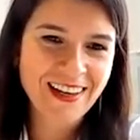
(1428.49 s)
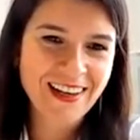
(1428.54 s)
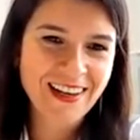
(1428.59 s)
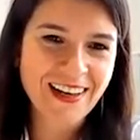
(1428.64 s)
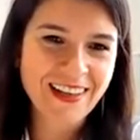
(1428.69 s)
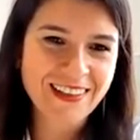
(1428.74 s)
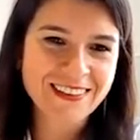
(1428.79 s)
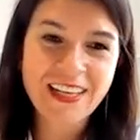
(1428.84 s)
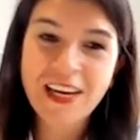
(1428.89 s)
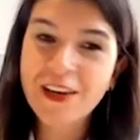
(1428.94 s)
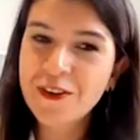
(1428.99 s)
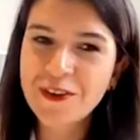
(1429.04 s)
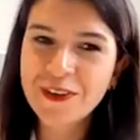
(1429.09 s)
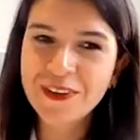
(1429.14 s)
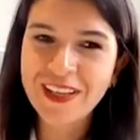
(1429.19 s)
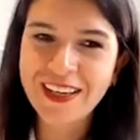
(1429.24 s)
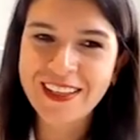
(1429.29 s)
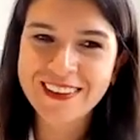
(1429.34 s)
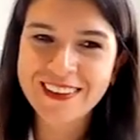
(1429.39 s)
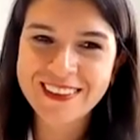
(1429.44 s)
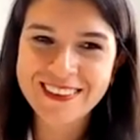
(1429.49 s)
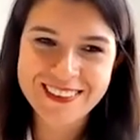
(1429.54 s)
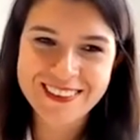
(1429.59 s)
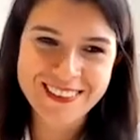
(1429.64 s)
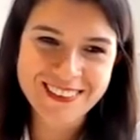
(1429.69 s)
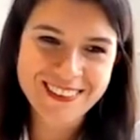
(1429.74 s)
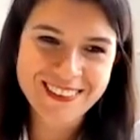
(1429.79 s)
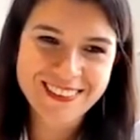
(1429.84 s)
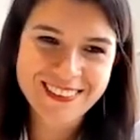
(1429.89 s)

Thank you uh, so thank much. You, ladies.